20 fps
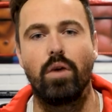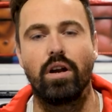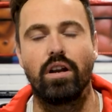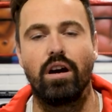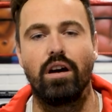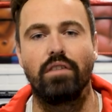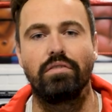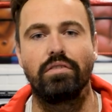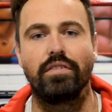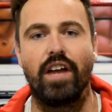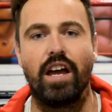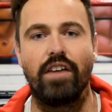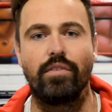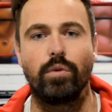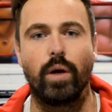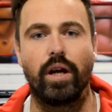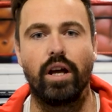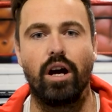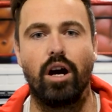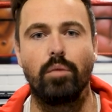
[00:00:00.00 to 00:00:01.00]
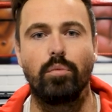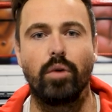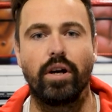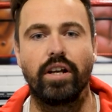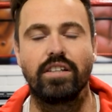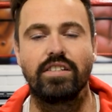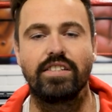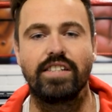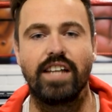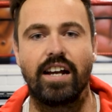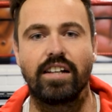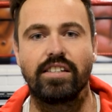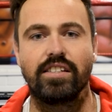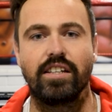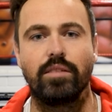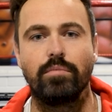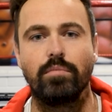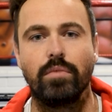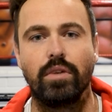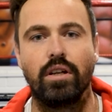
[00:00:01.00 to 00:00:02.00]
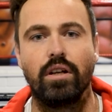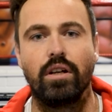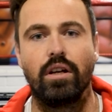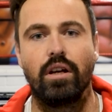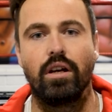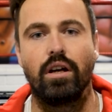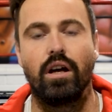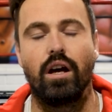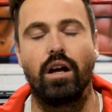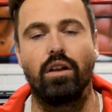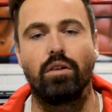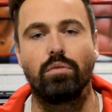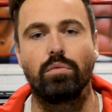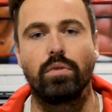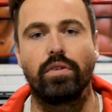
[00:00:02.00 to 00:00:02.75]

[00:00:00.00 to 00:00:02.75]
one half of the Heavyweight Heartbreakers tag team, along